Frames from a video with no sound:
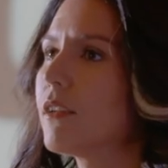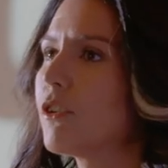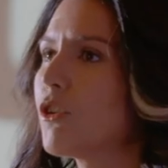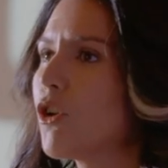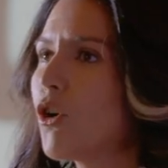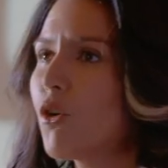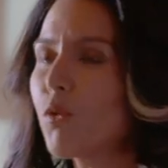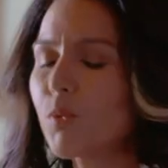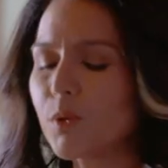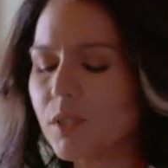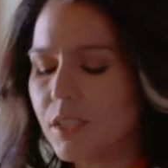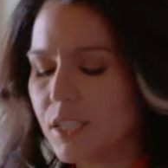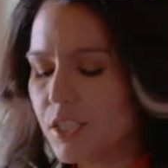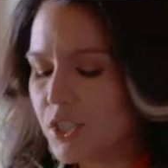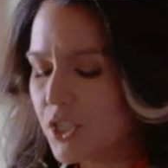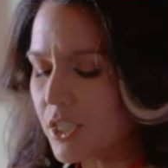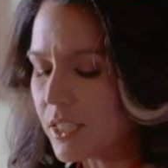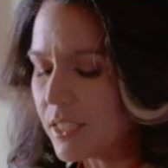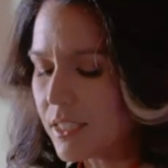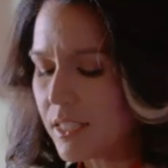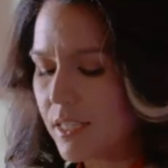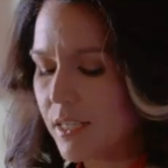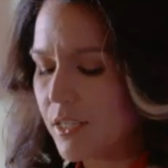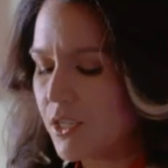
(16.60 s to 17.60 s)
No
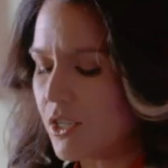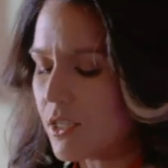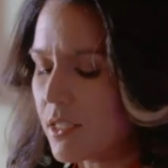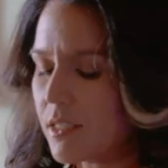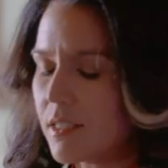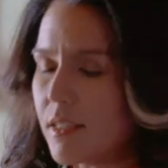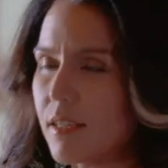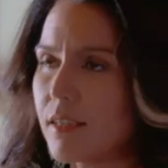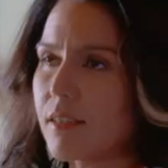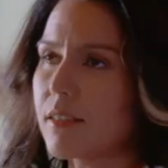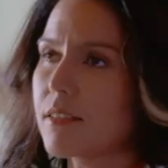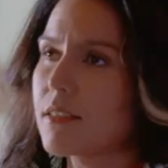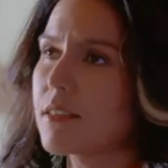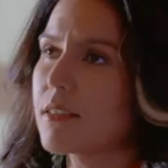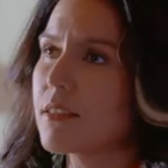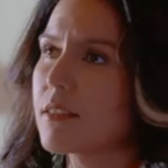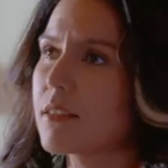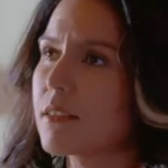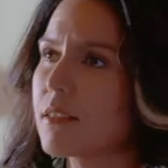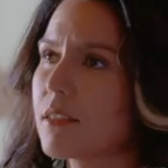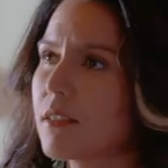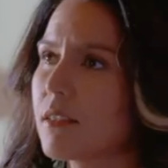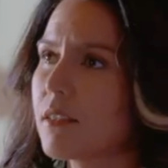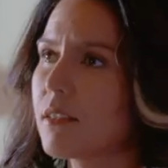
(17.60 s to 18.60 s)
religion teaches
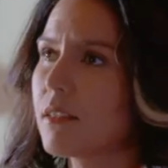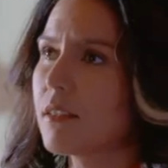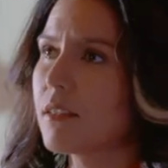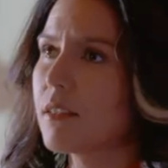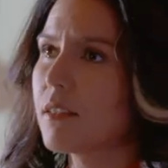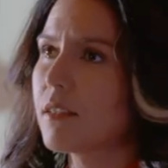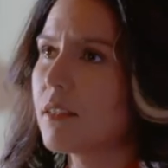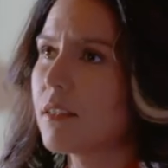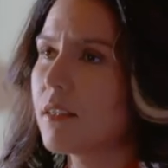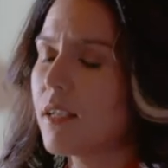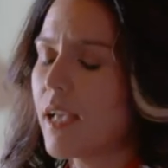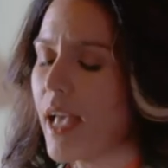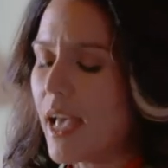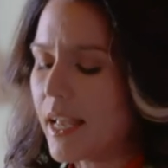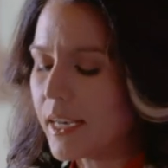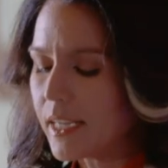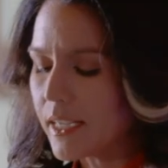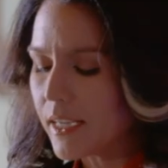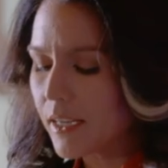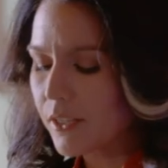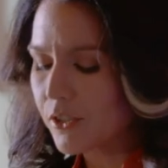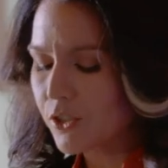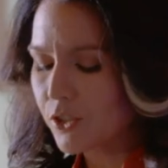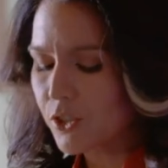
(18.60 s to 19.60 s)
this.
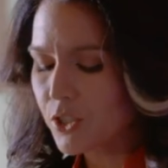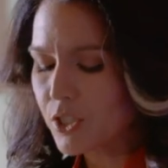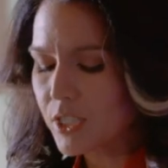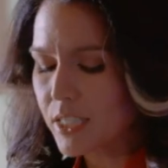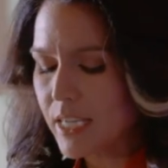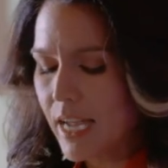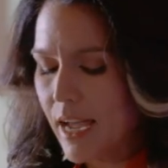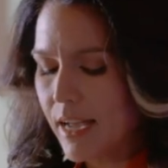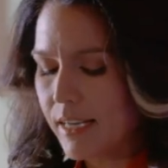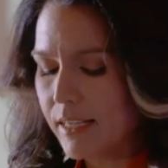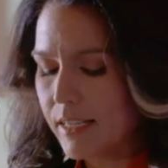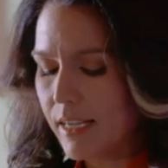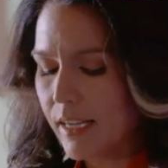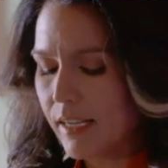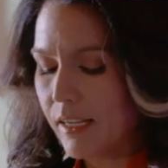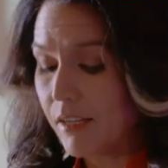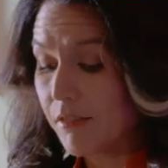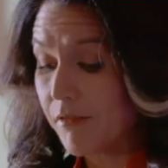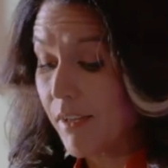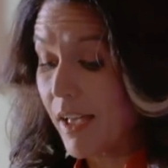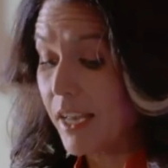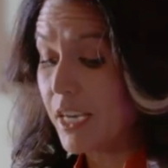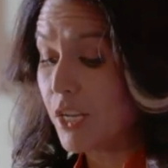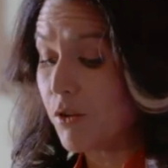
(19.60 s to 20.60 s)
Any
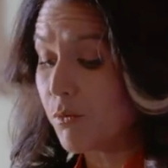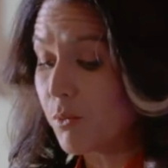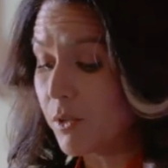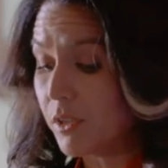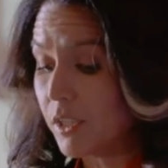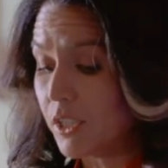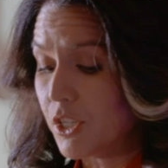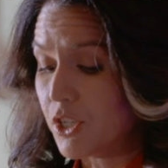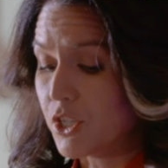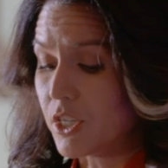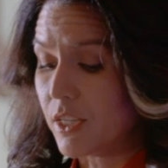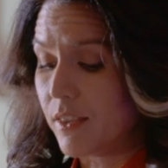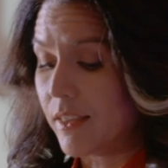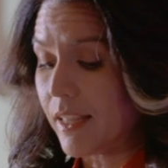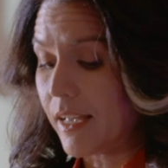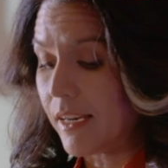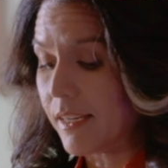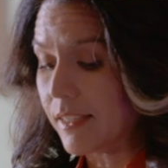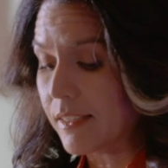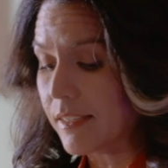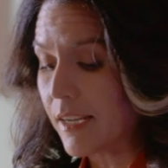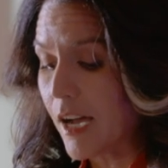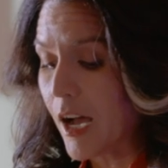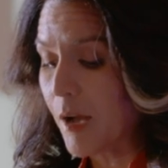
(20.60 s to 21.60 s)
understanding of any religion
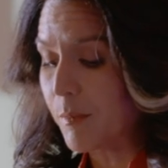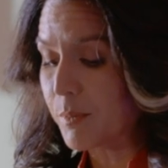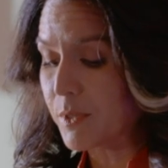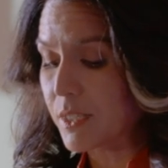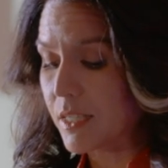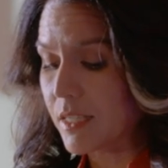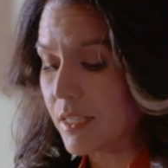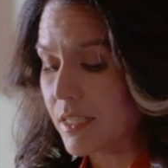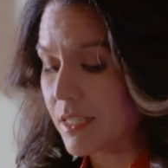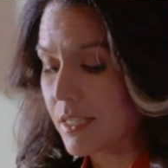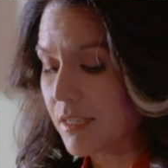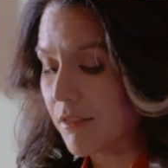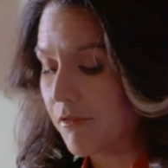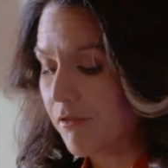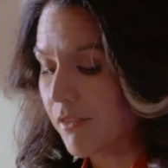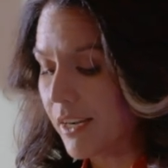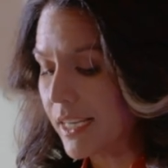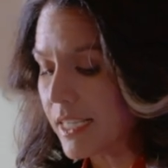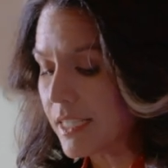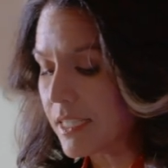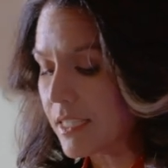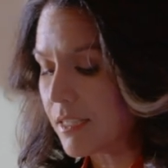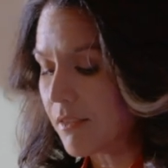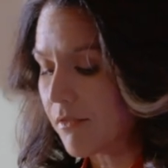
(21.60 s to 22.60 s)
that adopts this
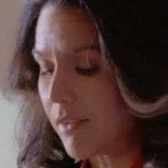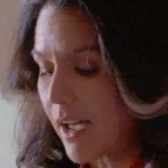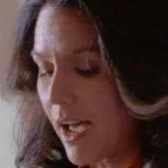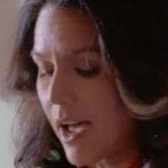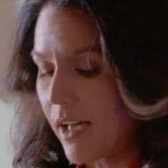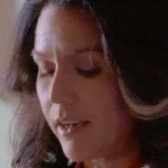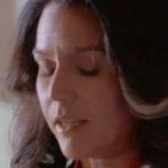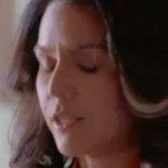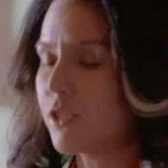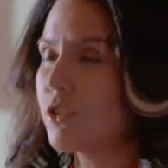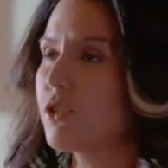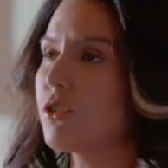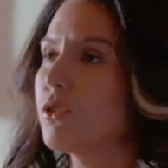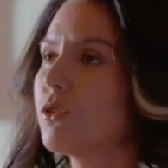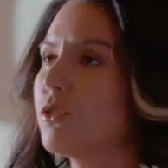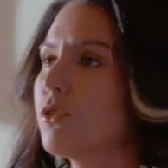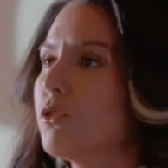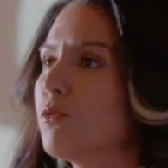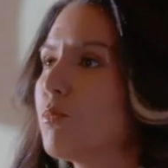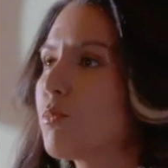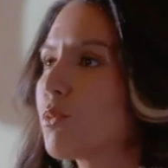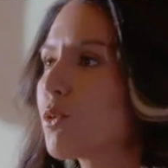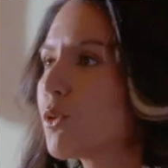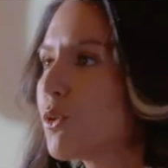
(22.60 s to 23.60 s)
divisive
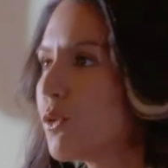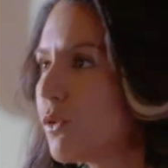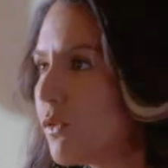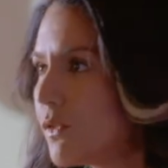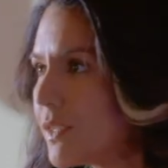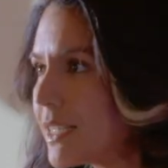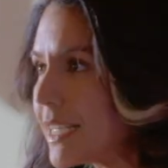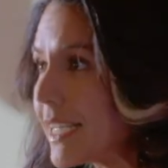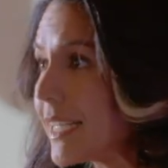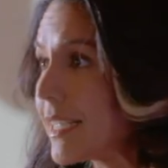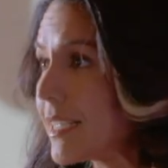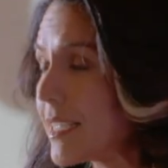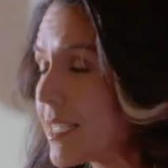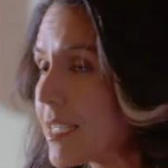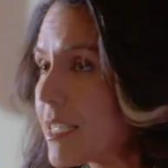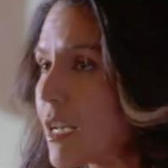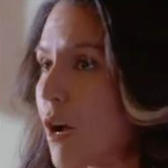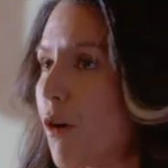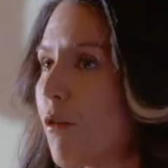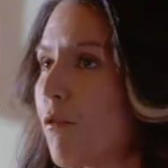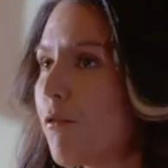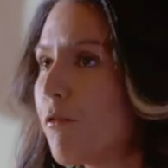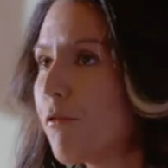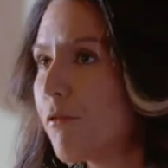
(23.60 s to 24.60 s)
attitude proves
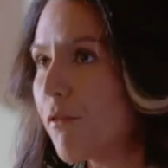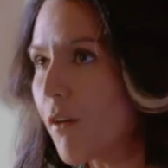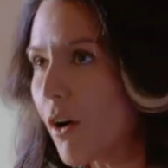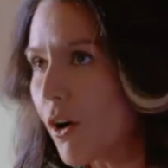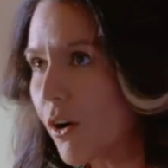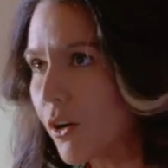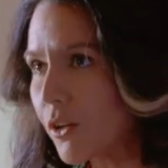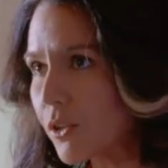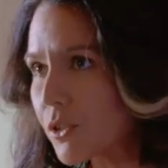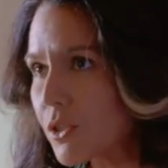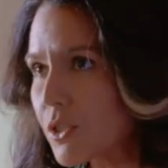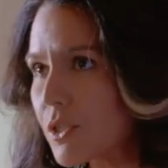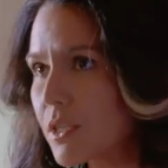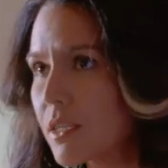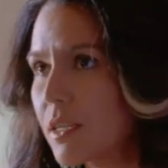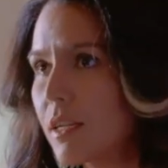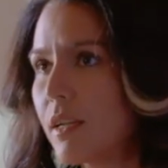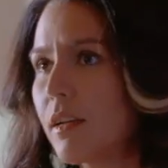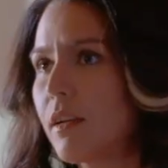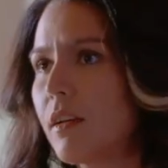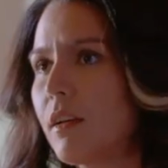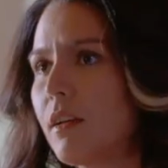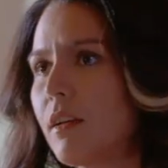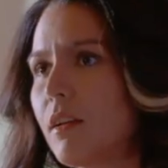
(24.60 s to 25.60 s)
itself
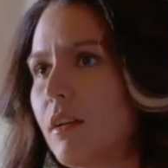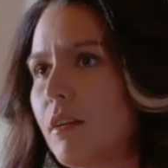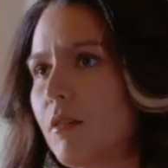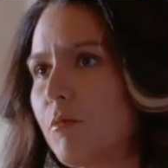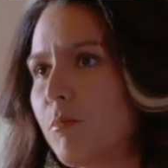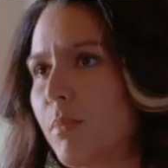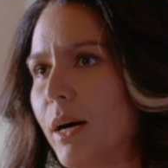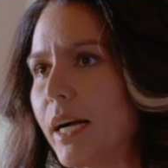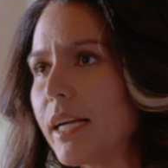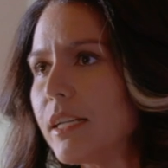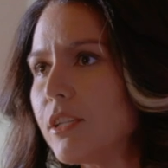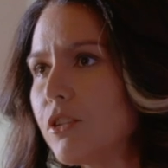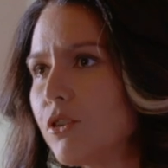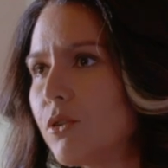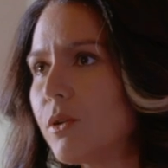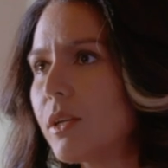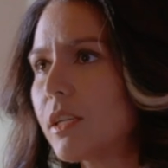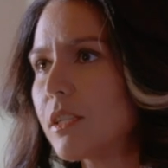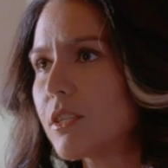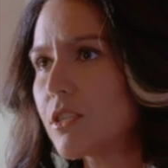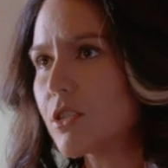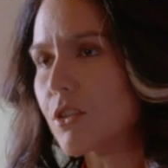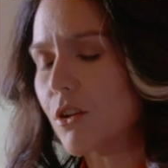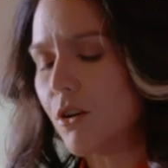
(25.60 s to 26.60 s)
false by
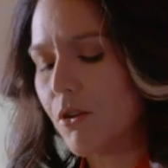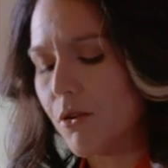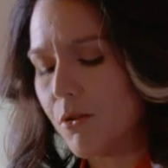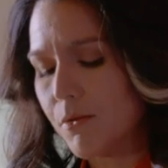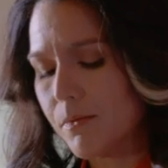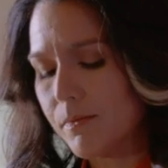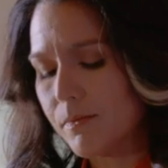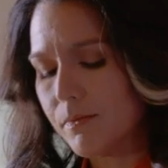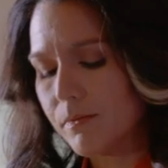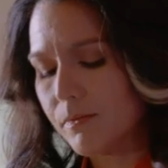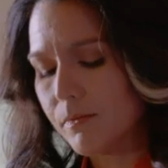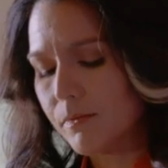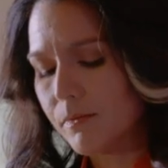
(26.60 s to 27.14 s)
doing so.